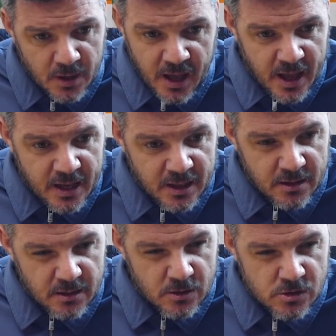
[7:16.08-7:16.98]

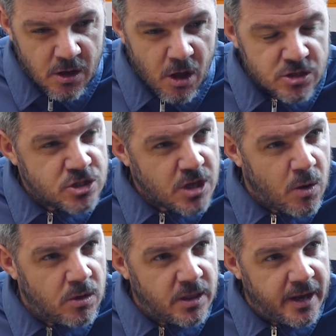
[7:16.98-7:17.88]
and there's a lot of
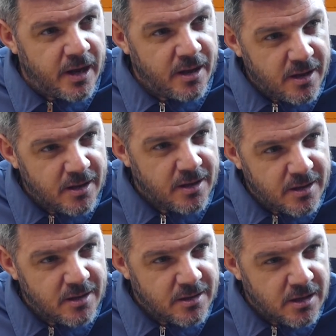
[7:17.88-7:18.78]
soul there.
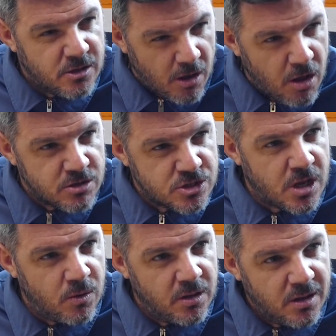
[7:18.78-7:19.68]
There's a lot of
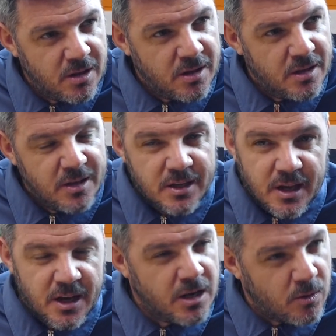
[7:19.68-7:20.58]
soul.
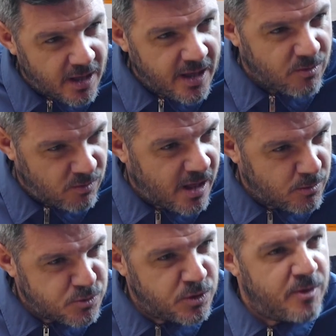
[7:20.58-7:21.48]
And I know that
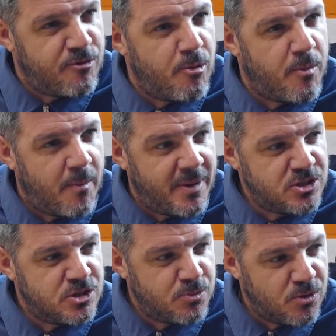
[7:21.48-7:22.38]
helps when you win football
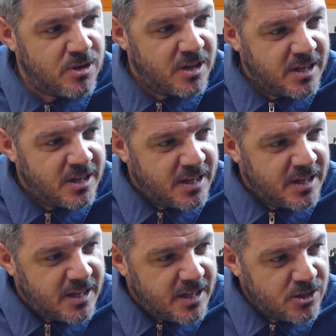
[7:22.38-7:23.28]
matches, but
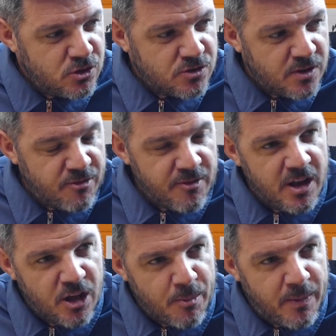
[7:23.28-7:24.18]
it felt
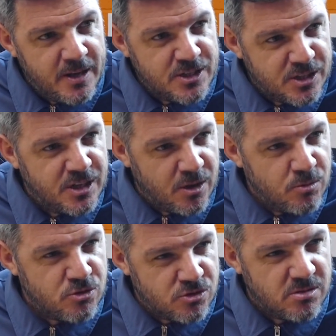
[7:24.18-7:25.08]
like a place, you
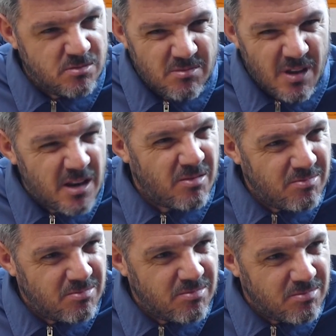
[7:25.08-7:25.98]
know, had
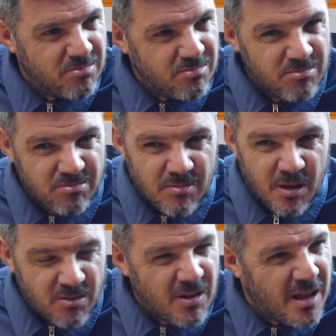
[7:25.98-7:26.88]

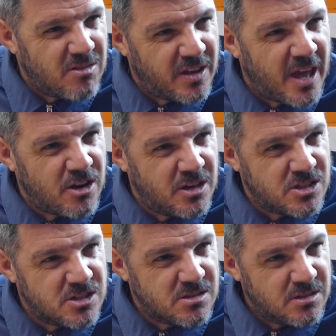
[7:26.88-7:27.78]

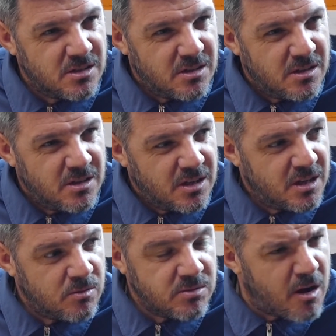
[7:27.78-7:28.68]
togetherness. You
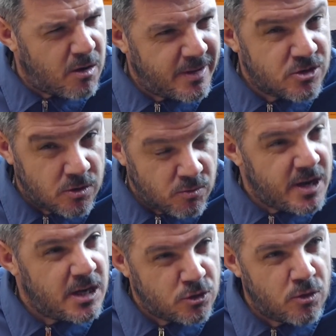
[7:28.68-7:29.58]
know, Darren went through a
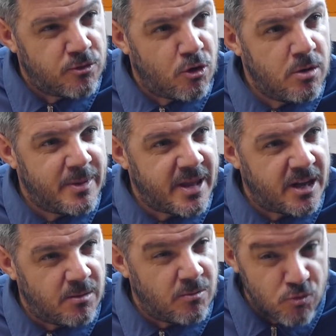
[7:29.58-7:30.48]
really tough time at
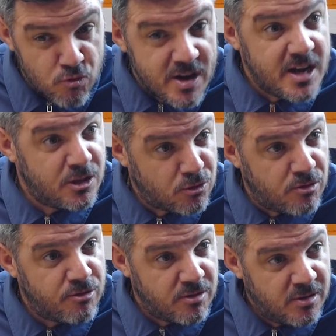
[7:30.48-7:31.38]
Dagenham, really
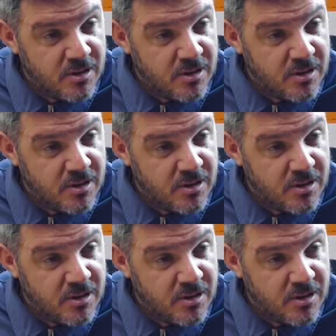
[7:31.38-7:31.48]
tough,